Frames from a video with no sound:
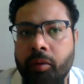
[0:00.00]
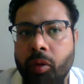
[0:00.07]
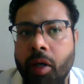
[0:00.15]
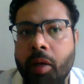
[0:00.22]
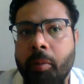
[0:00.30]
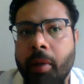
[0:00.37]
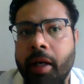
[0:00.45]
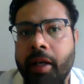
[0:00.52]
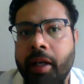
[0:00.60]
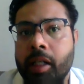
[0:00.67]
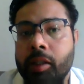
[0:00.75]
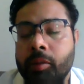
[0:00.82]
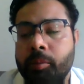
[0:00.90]
foreign
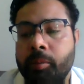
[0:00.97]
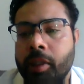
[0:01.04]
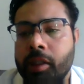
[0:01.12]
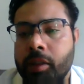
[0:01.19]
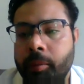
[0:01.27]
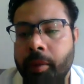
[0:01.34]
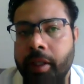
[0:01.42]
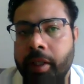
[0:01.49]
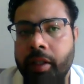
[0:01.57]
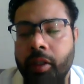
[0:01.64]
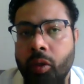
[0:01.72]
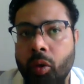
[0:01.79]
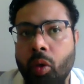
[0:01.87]
particles must
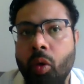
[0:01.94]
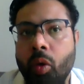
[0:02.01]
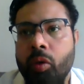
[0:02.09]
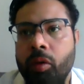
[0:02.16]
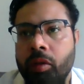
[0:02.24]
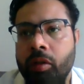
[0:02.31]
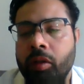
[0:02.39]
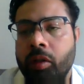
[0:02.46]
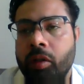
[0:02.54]
be known